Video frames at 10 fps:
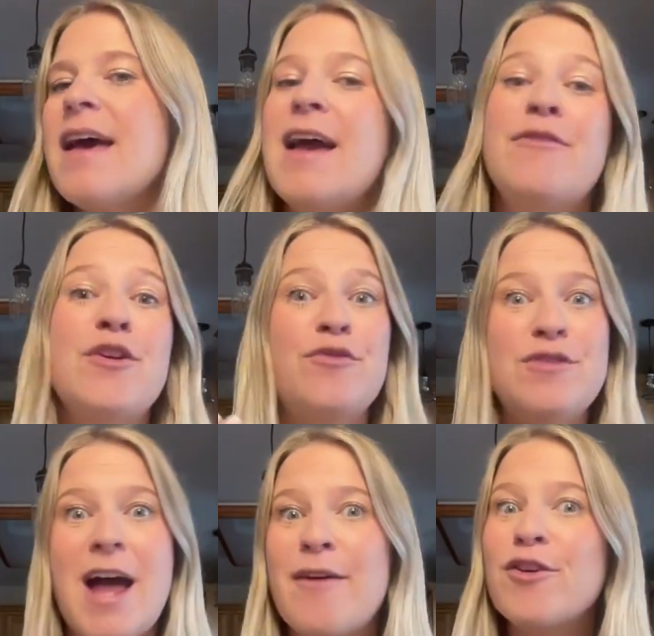If you've
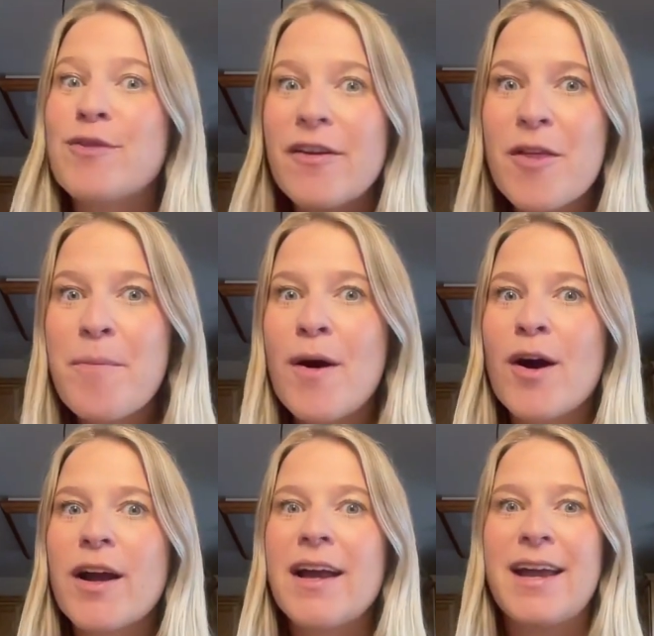never read the
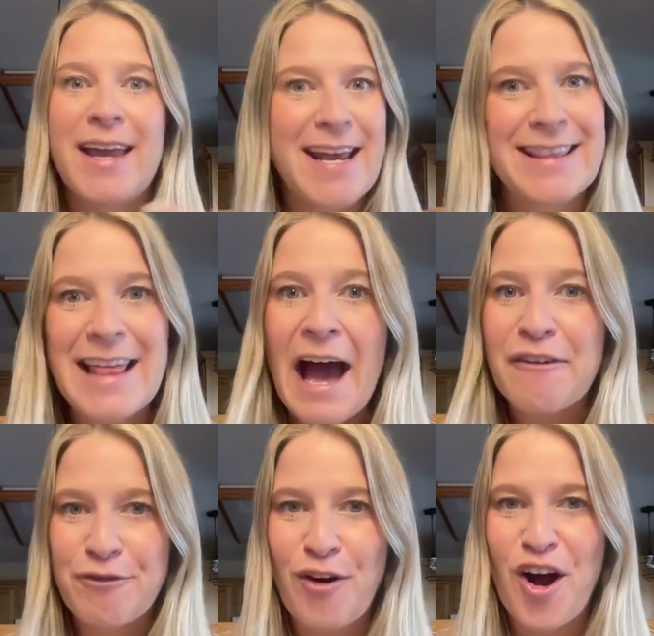book, Eat
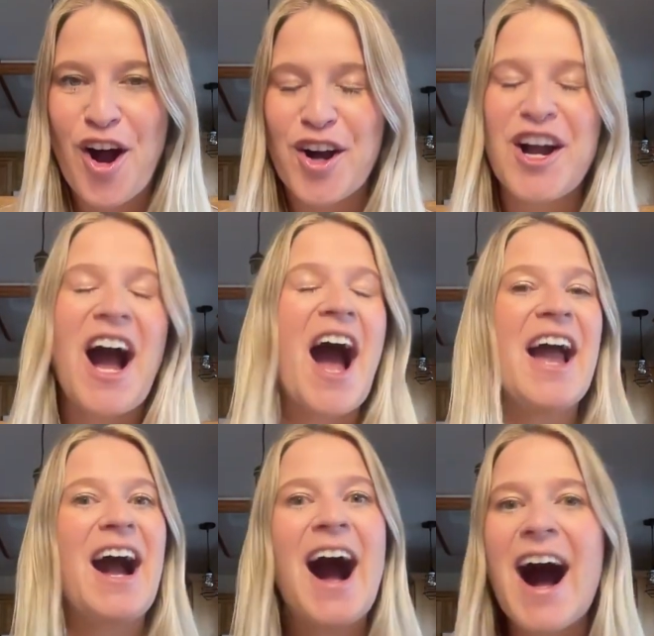That Frog,
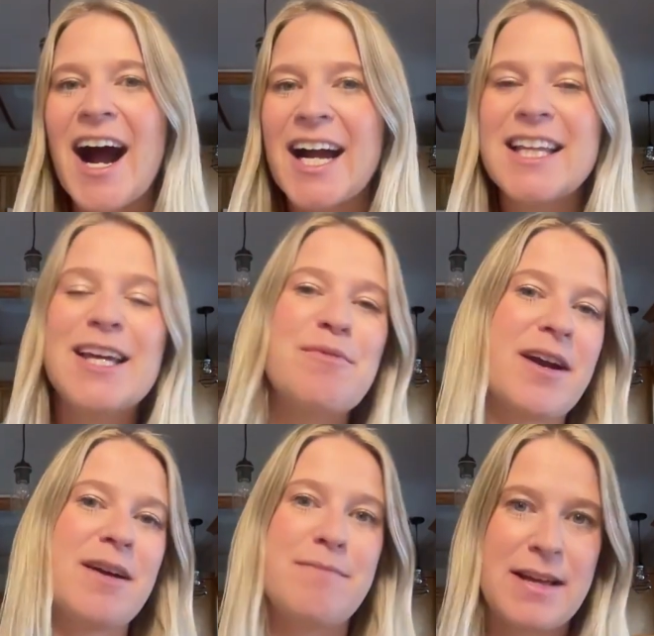I highly
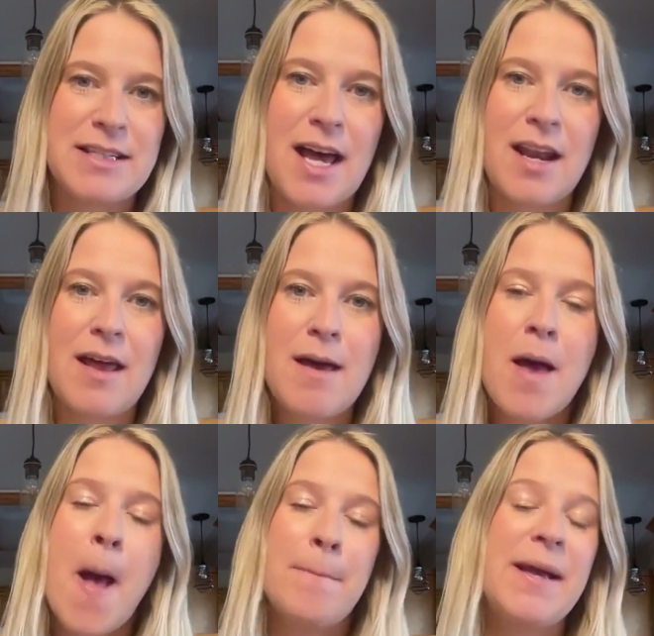recommend it
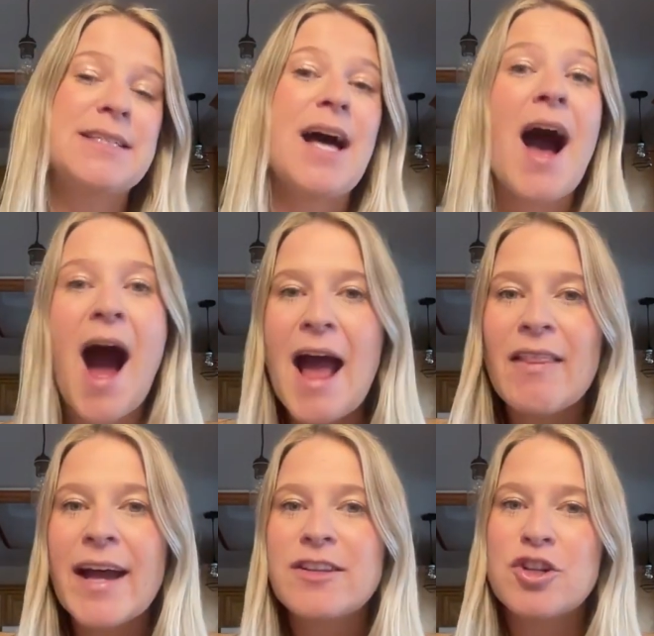because I
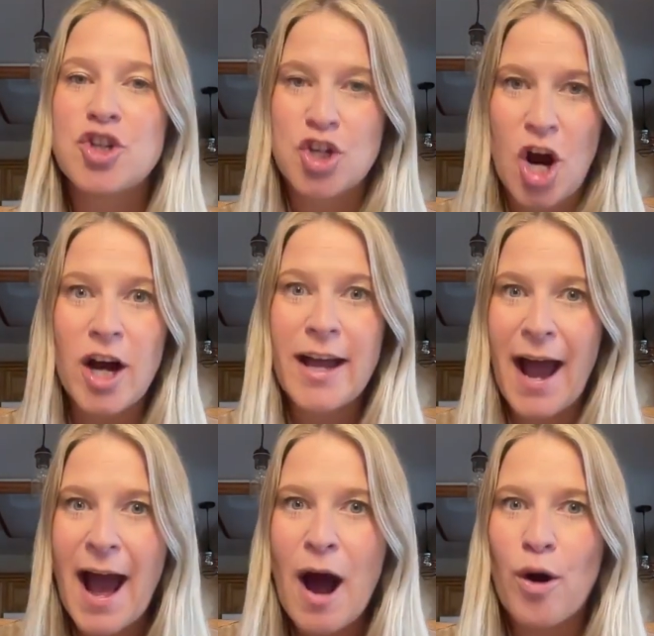like to chunk
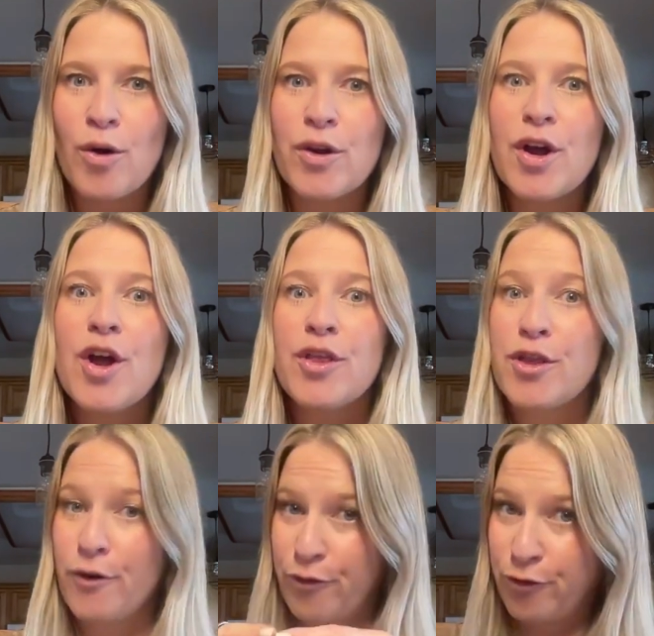out
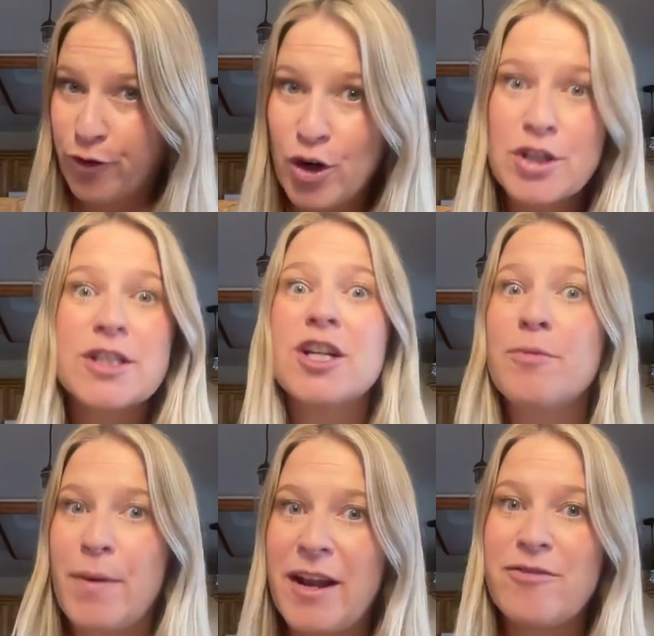the first little
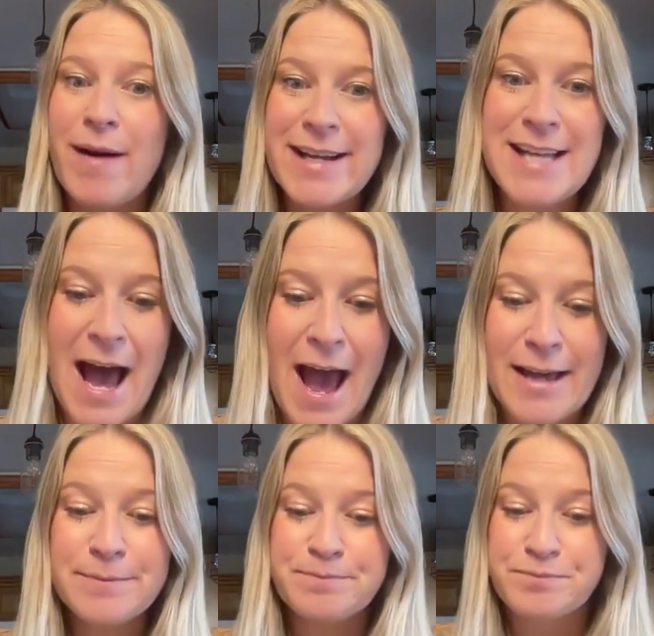bit of my
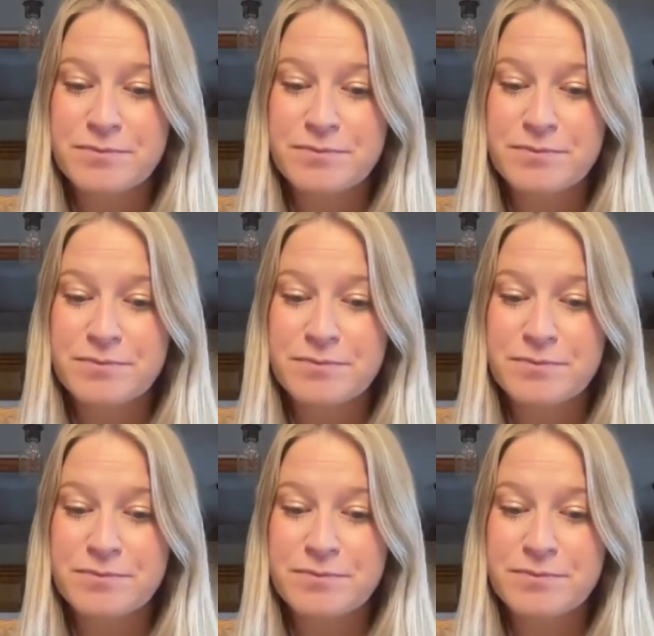day